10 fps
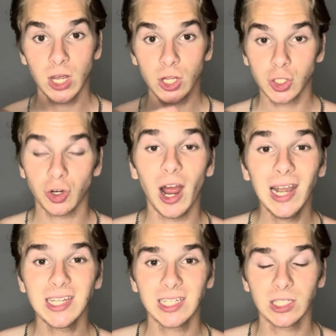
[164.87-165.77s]
Try
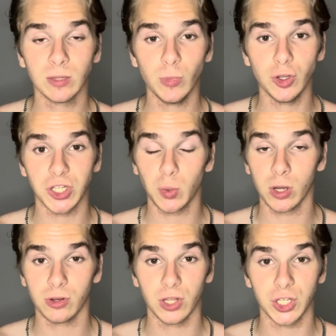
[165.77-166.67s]
listening to music when
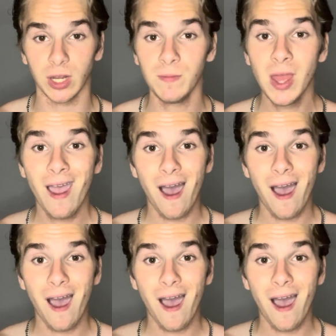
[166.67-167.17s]
you're in the gym.